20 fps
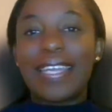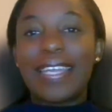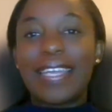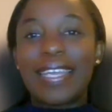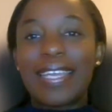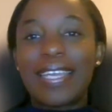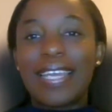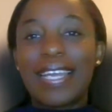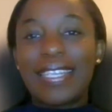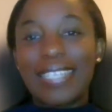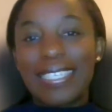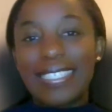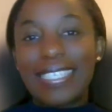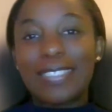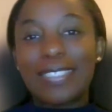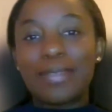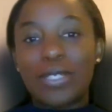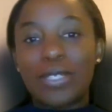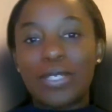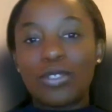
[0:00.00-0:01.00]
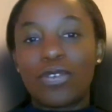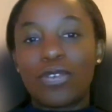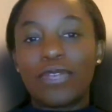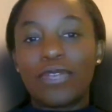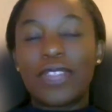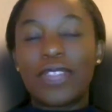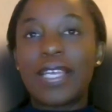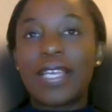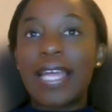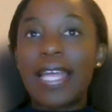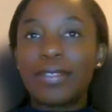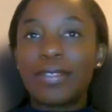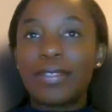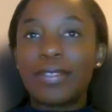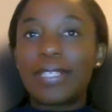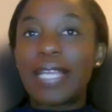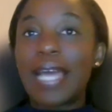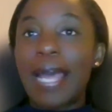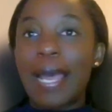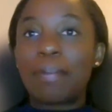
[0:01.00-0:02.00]
an assessment of the
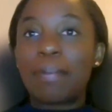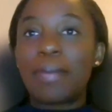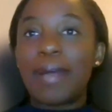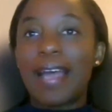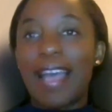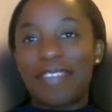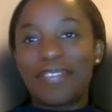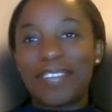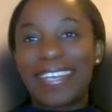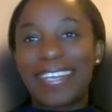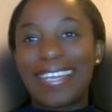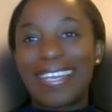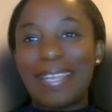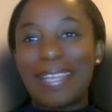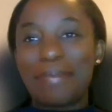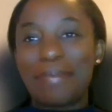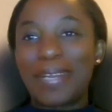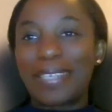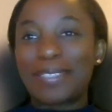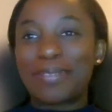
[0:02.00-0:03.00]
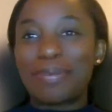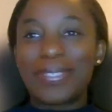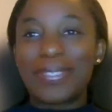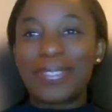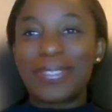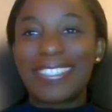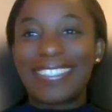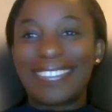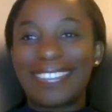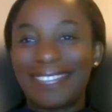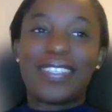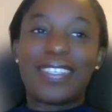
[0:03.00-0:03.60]
Health Cap Africa Impact Report.